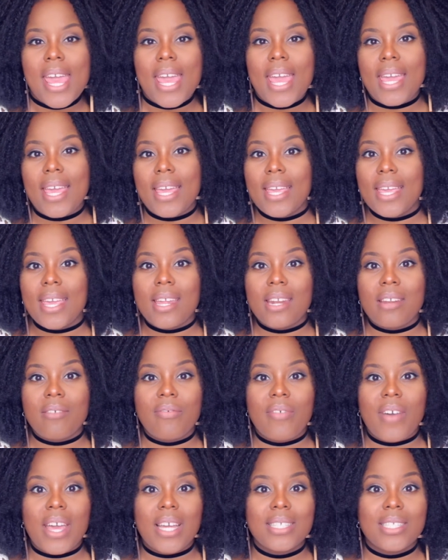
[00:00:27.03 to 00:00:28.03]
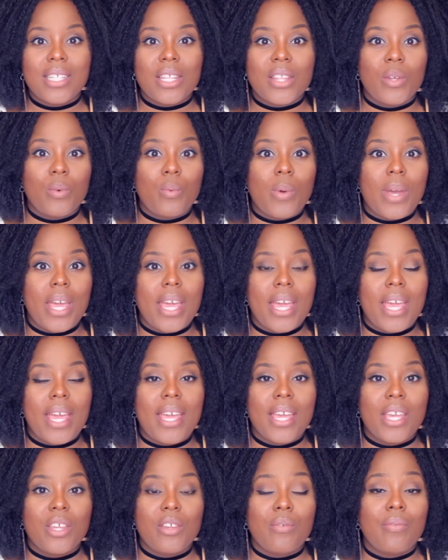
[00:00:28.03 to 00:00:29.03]
It can affect the
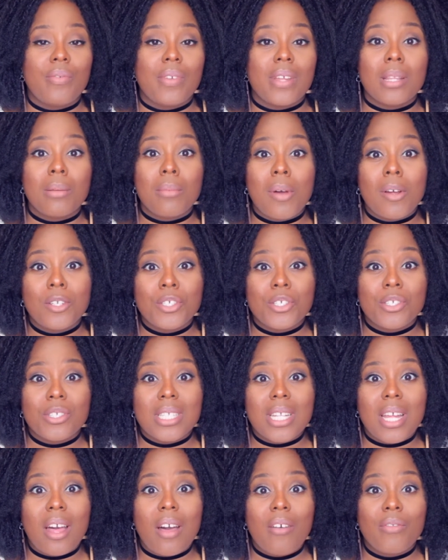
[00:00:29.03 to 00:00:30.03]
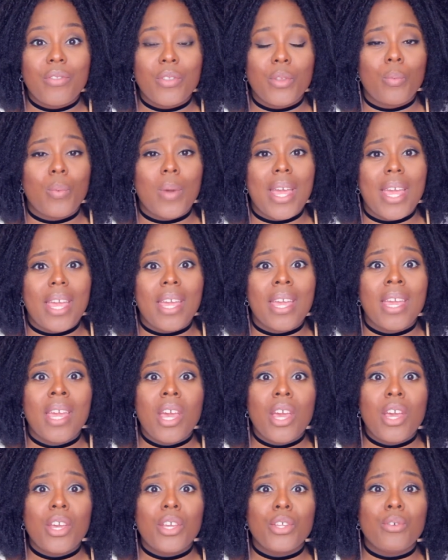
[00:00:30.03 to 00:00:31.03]
way you feel about yourself, the way
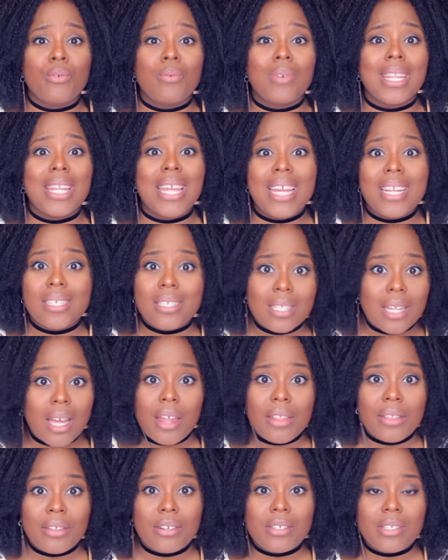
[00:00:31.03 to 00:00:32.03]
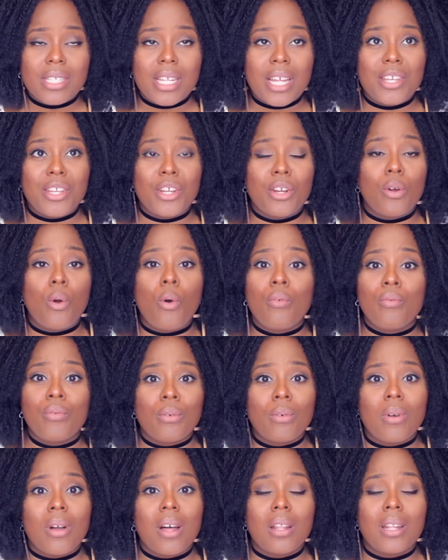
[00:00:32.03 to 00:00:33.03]
you relate to others, and your
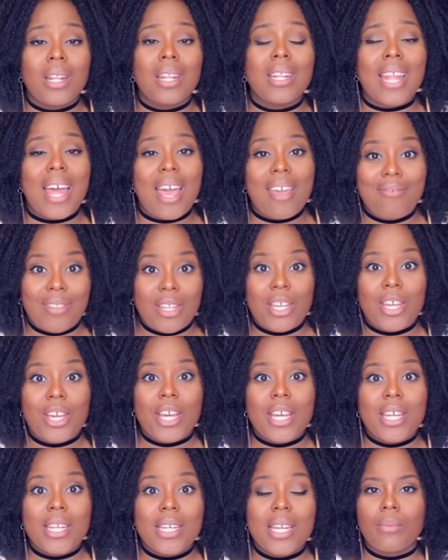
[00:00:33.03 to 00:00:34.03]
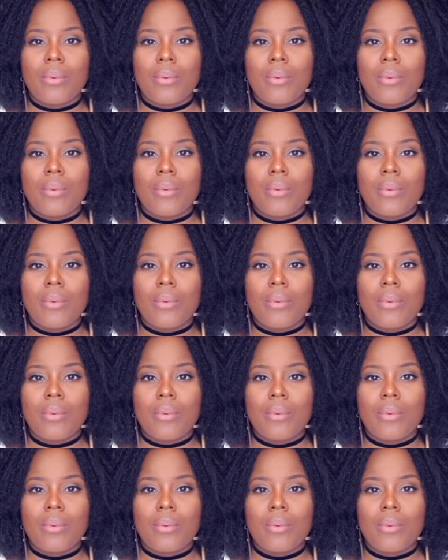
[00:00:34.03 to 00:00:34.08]
overall livelihood.